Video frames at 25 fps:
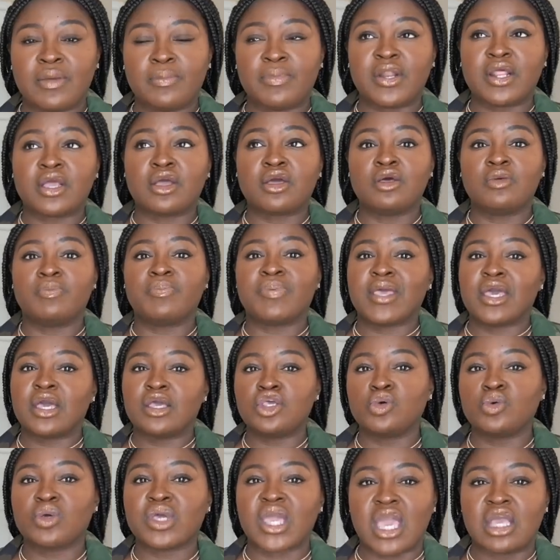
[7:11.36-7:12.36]
but it could be
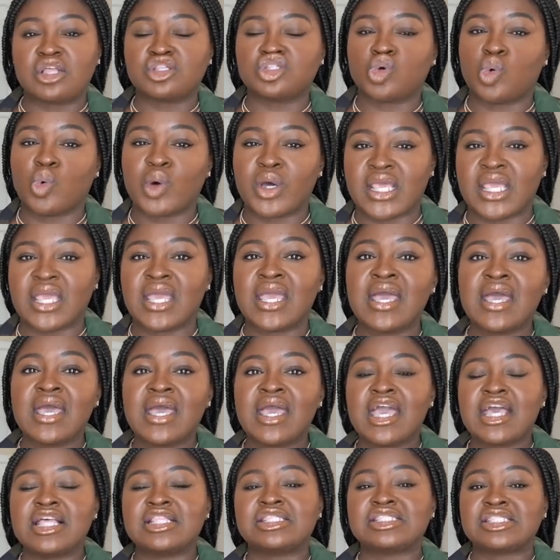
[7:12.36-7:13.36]
a UK 20
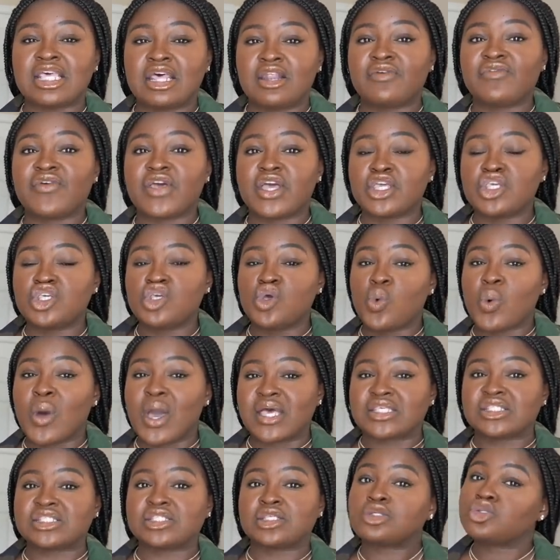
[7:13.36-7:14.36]
instead of a
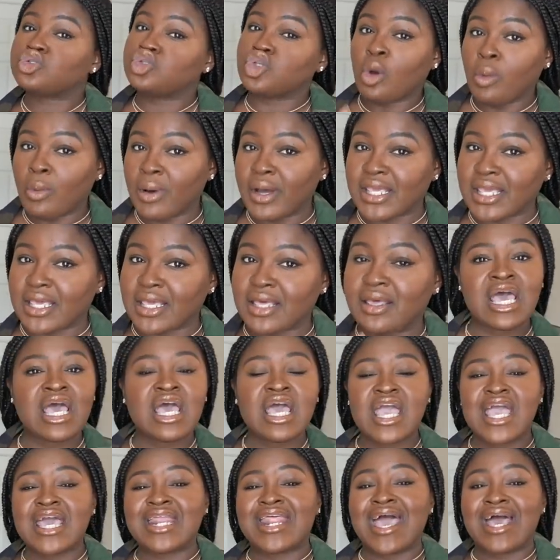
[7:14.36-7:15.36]
US 20
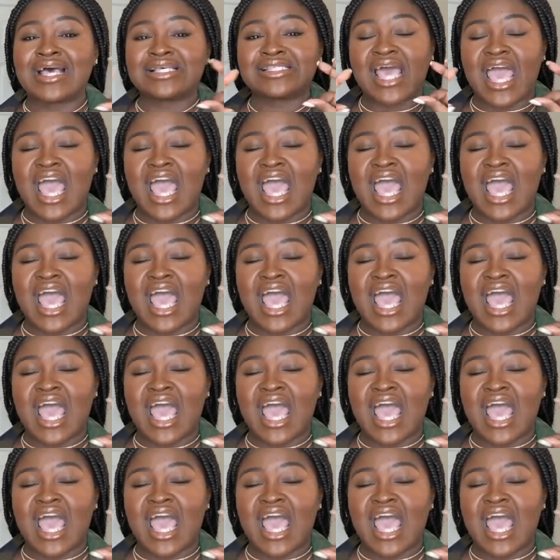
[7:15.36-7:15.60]
it has